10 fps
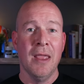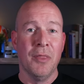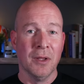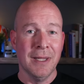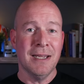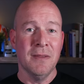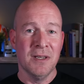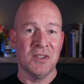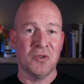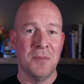the link in the
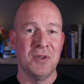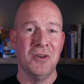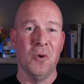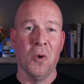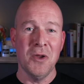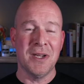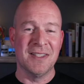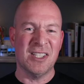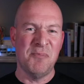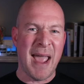description, or you can
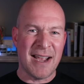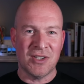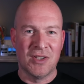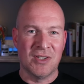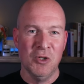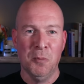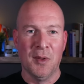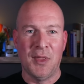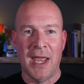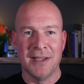smash the super
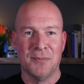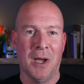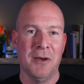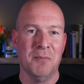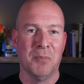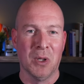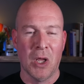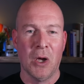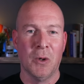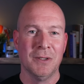thanks button
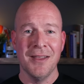below.